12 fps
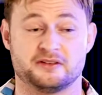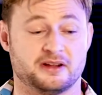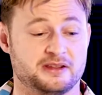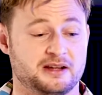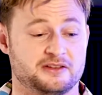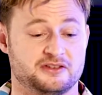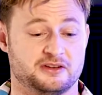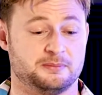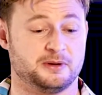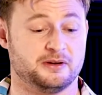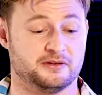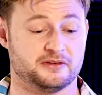I think it's just
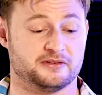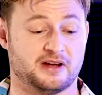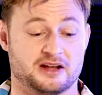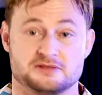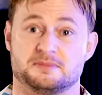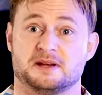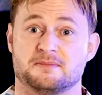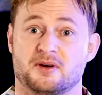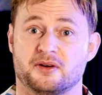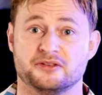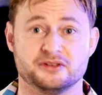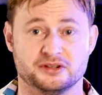because Assange has been
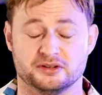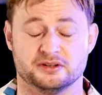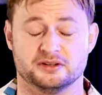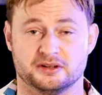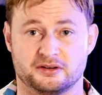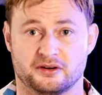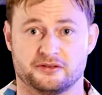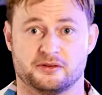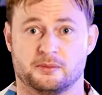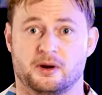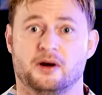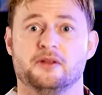persecuted across the
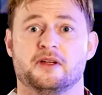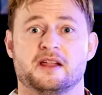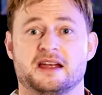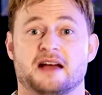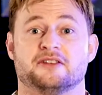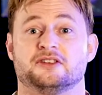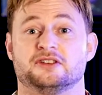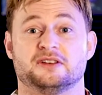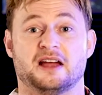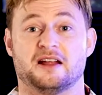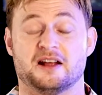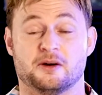world that he has to
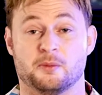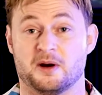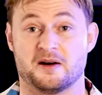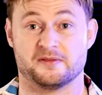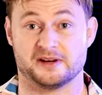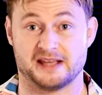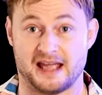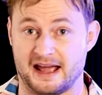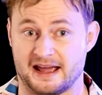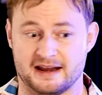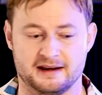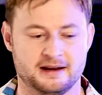get help wherever he
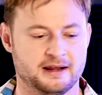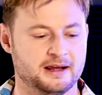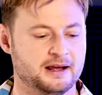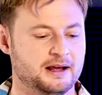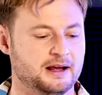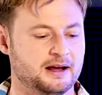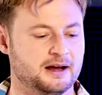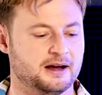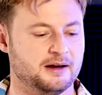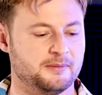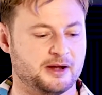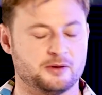can.
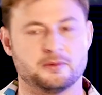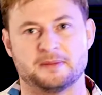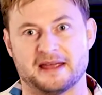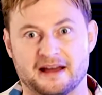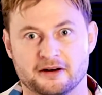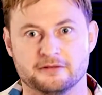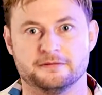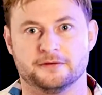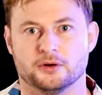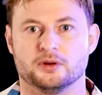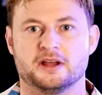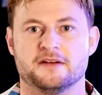And it would be
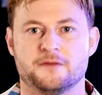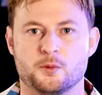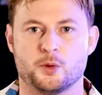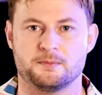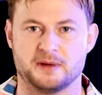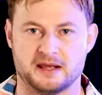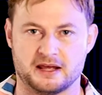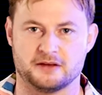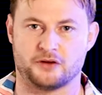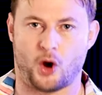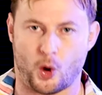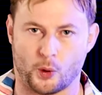helpful if it would be
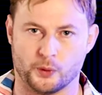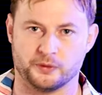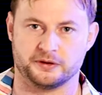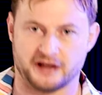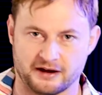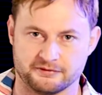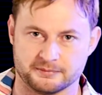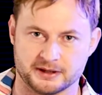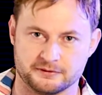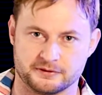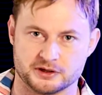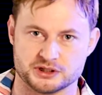his own
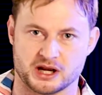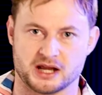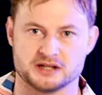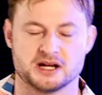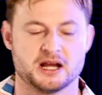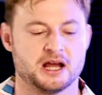government for a change.